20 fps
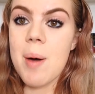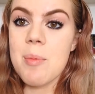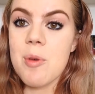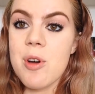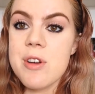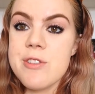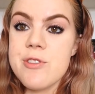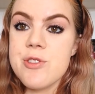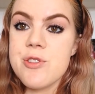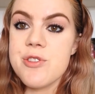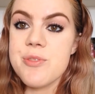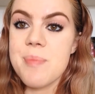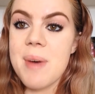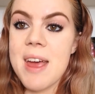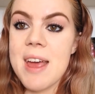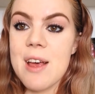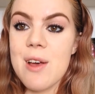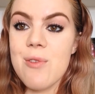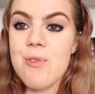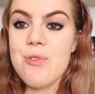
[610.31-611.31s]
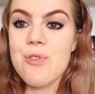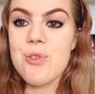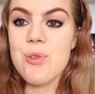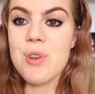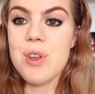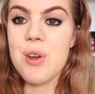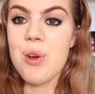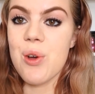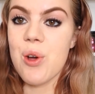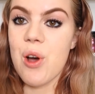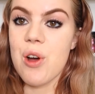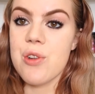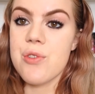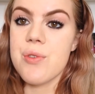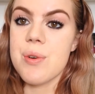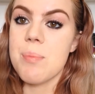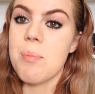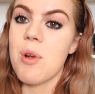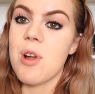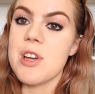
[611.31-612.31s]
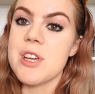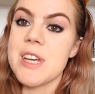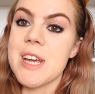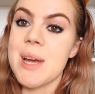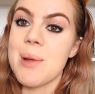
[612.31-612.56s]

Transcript: I'm going to use my e.l.f. Studio Contouring Blush